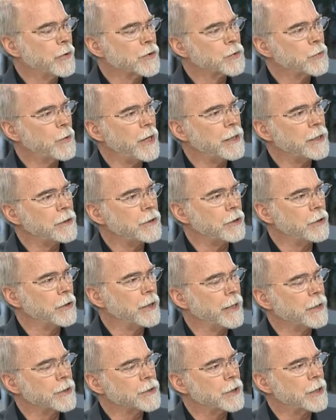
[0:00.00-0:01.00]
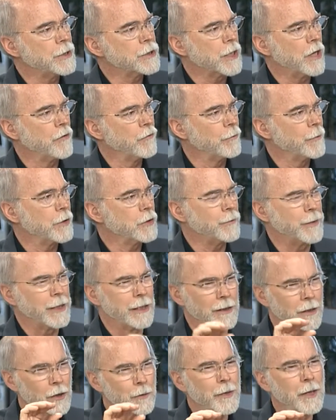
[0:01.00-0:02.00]
persuading the United States government to be
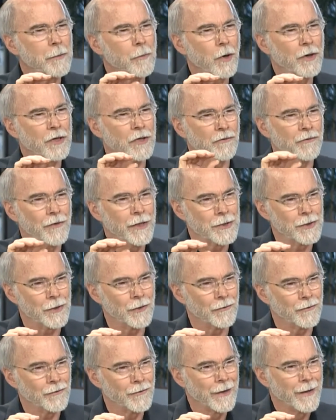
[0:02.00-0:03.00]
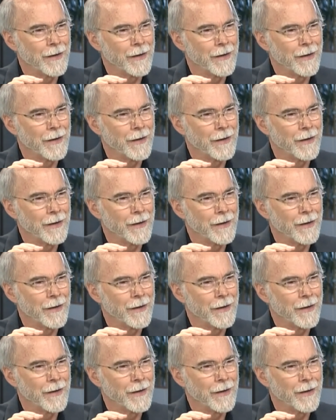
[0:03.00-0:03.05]
a little bit more defensive.